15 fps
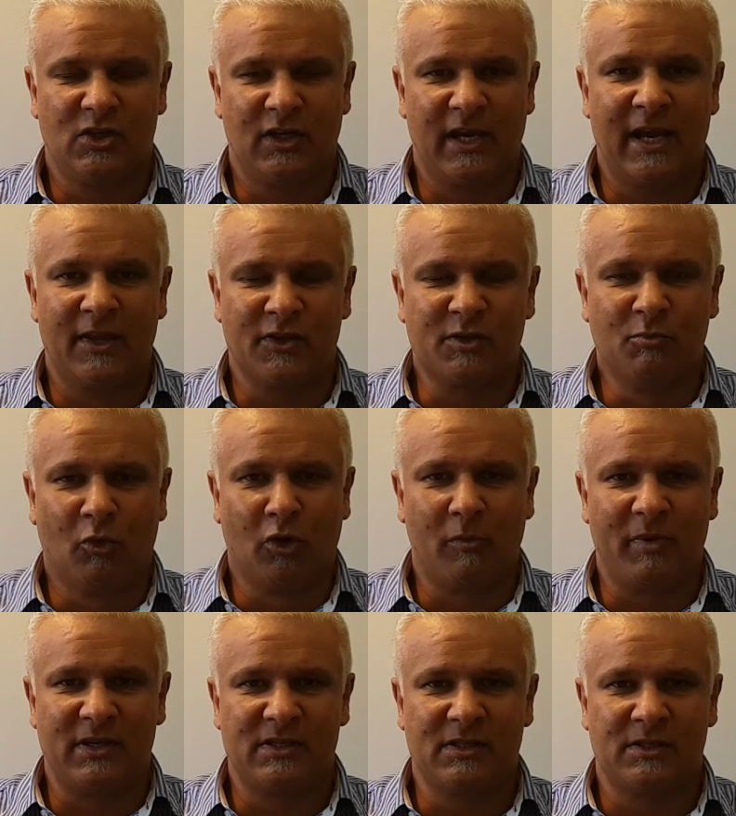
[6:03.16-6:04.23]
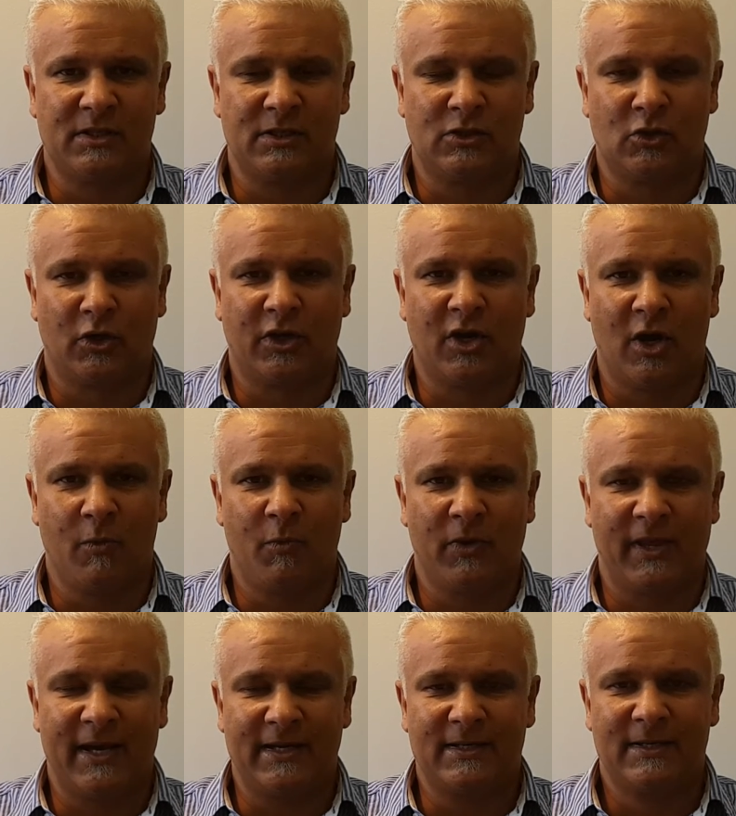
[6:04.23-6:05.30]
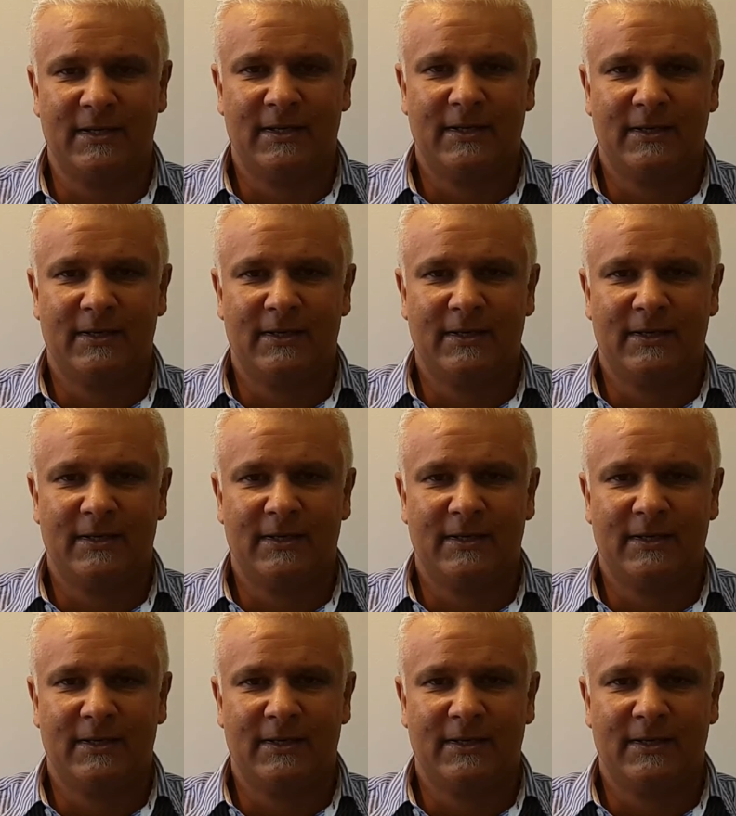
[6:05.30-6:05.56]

certainly how the smaller businesses sort of cope with that.